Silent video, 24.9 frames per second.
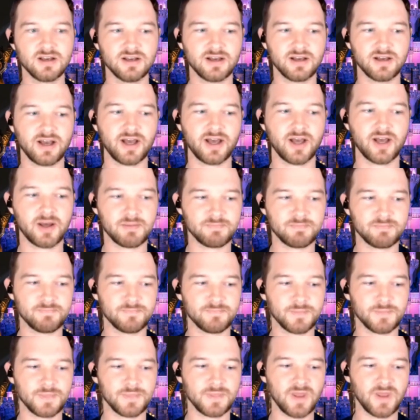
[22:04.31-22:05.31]
Mm-hmm. Um,
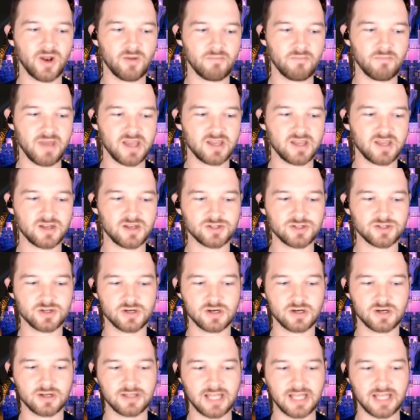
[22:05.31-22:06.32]
you know, making
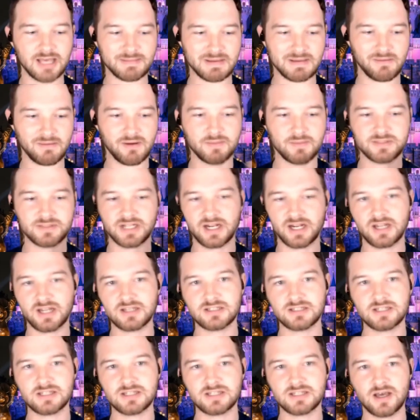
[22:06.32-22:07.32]
sure that my website
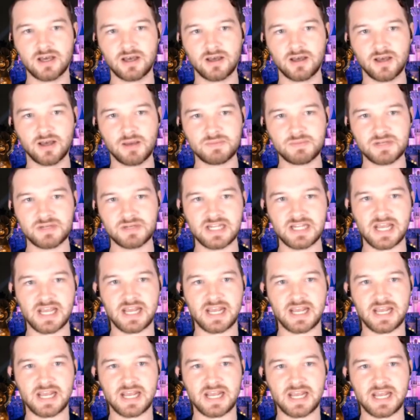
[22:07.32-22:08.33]
is uh, up to
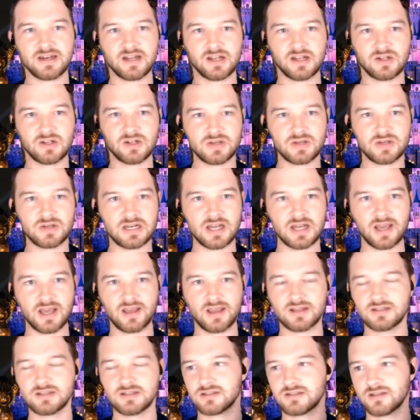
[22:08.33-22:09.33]
date and looking
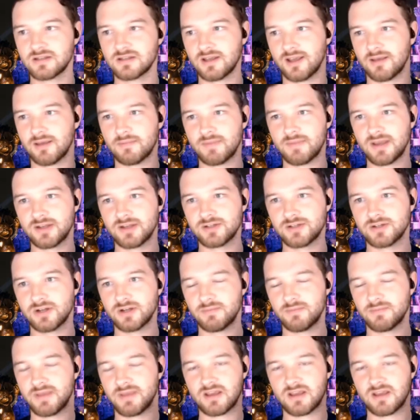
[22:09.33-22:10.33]
nice. Uh, make sure
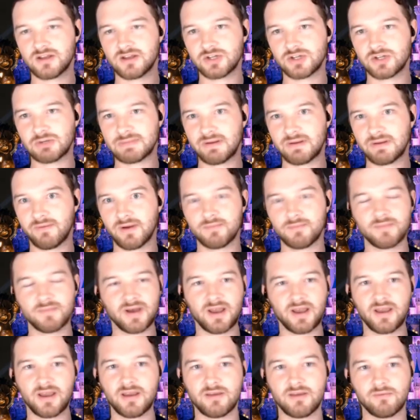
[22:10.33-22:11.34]
making sure my
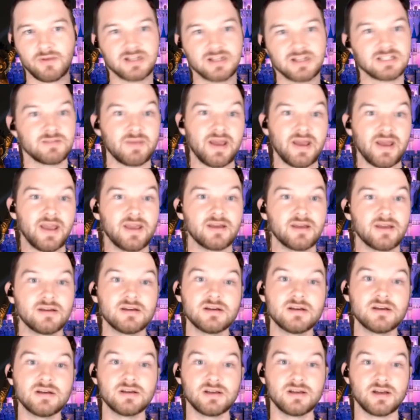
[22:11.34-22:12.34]
my resume
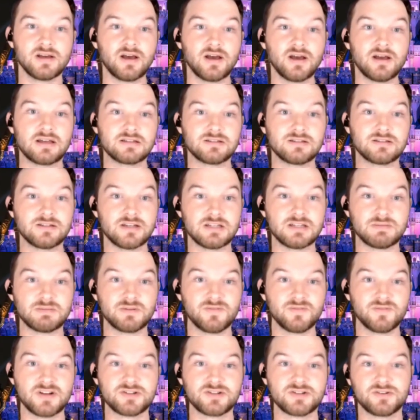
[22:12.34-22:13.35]
uh, is is
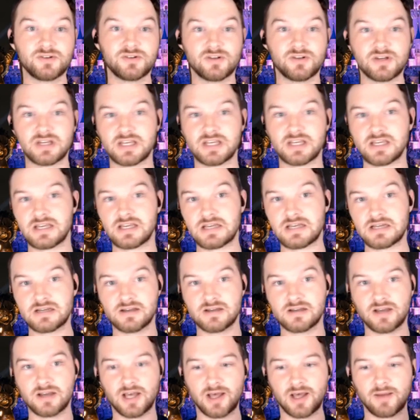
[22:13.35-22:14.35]
professional looking.
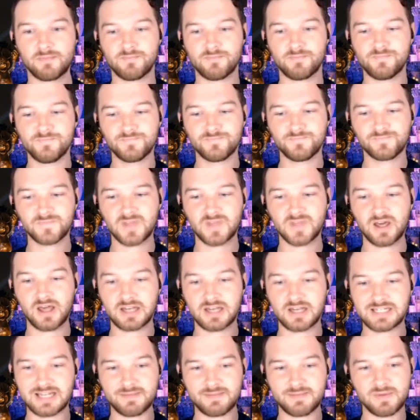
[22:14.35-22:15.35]
Um, kind of
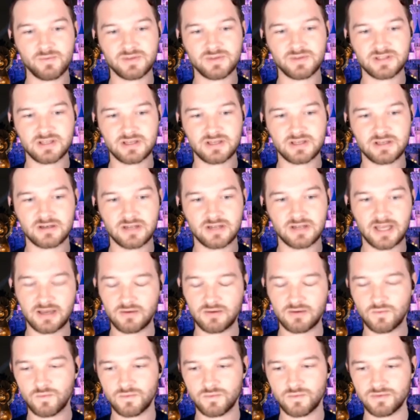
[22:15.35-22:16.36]
telling me within like
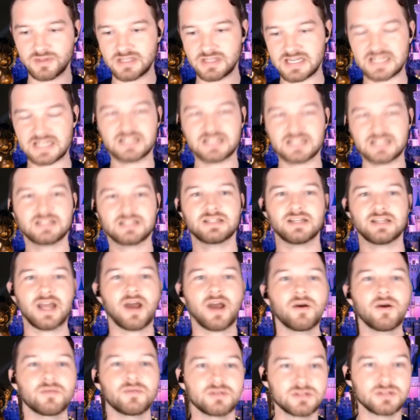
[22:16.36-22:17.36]
the ins and
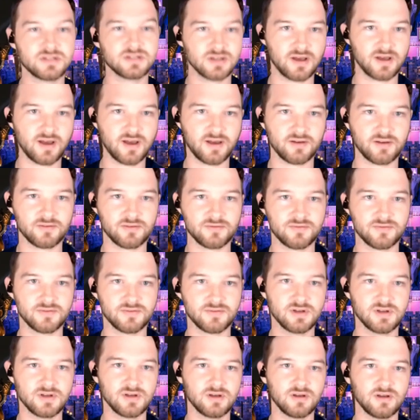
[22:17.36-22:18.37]
outs of
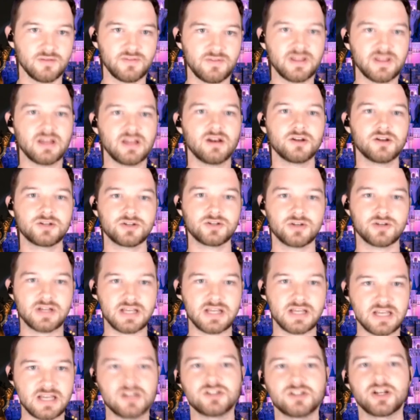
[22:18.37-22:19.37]
the industry
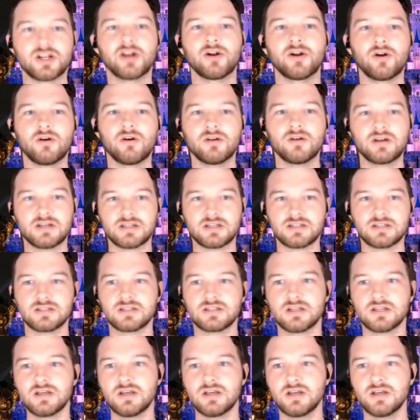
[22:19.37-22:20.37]
in general, because
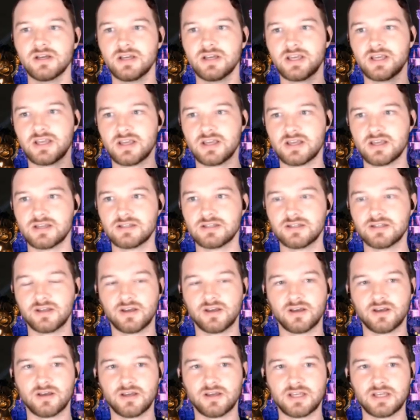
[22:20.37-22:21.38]
he is
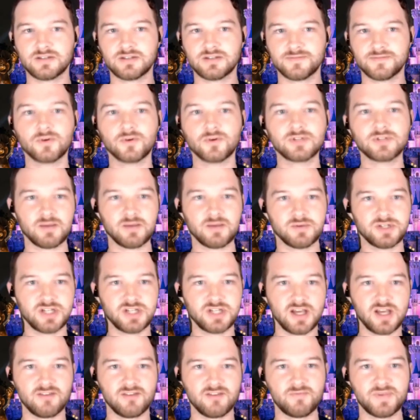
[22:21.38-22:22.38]
a he's a full time
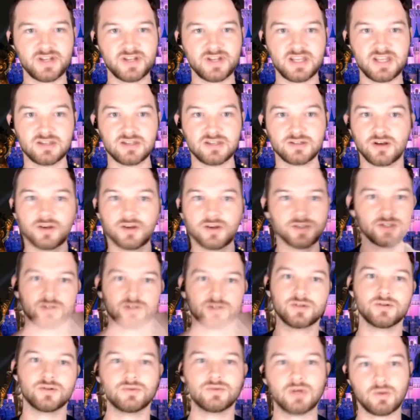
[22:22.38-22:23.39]
chef, but he's
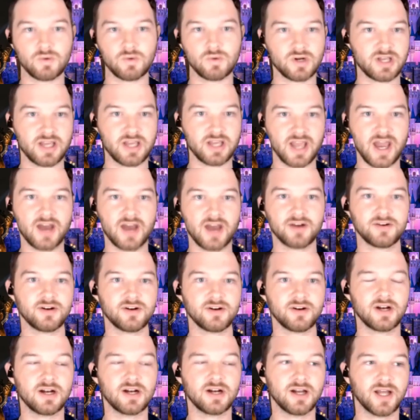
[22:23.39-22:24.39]
also a working
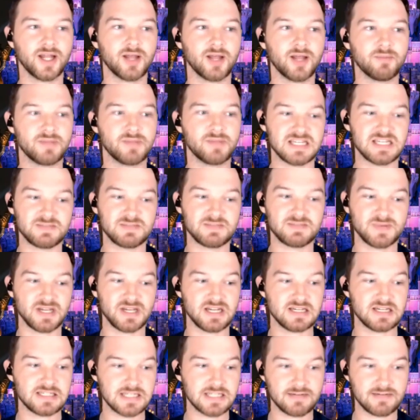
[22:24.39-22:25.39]
actor, um, and he's been
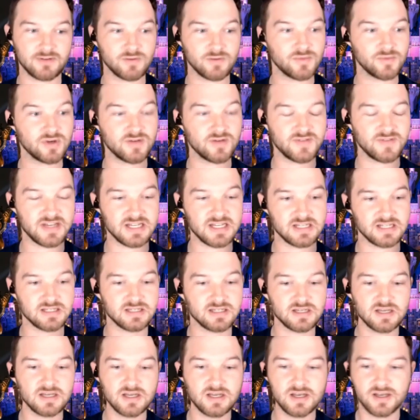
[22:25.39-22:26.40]
in several movies.
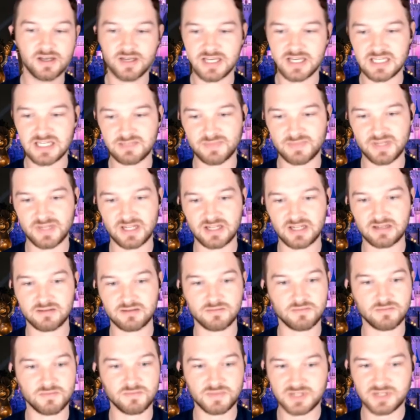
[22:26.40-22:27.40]
He's been in
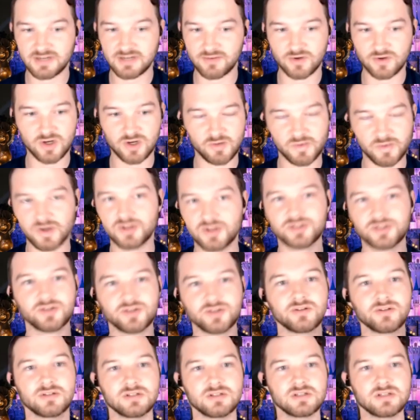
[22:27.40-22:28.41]
several
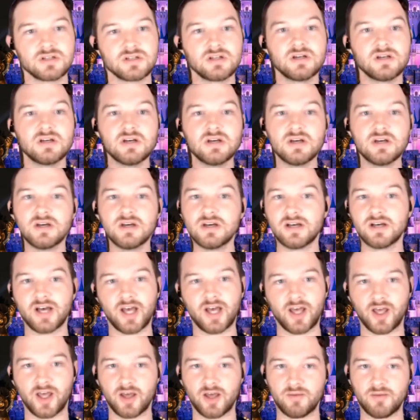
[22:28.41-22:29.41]
commercials,
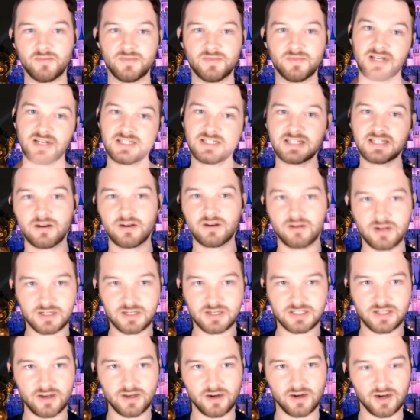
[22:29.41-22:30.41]
um, et cetera, et
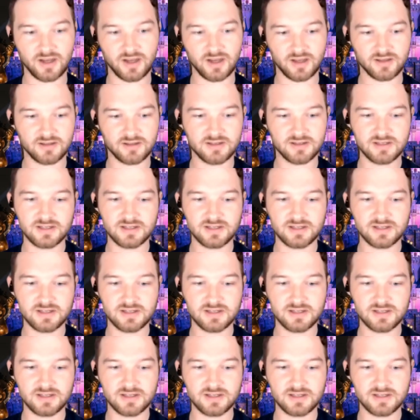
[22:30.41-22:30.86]
cetera.